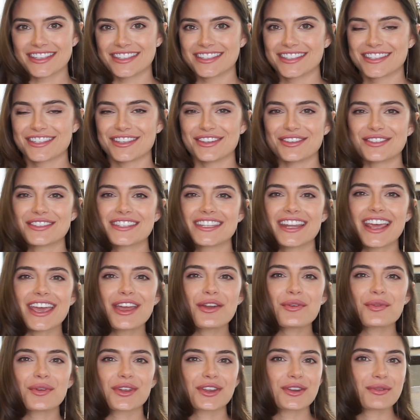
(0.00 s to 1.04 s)
And so
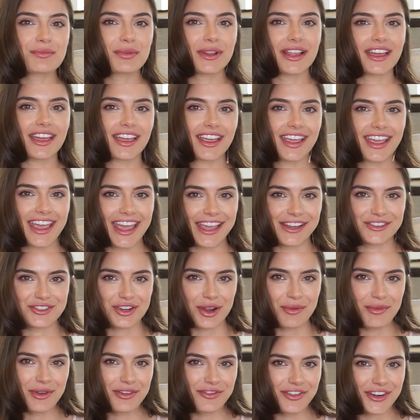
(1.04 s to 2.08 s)
today we're gonna play
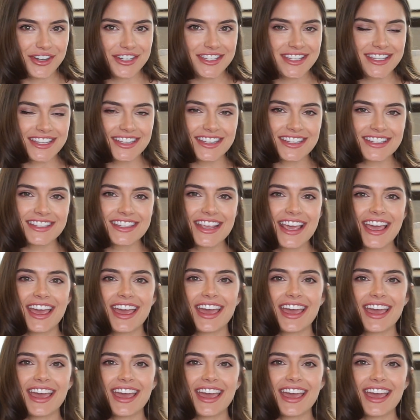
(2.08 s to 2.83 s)
K-Drama Versus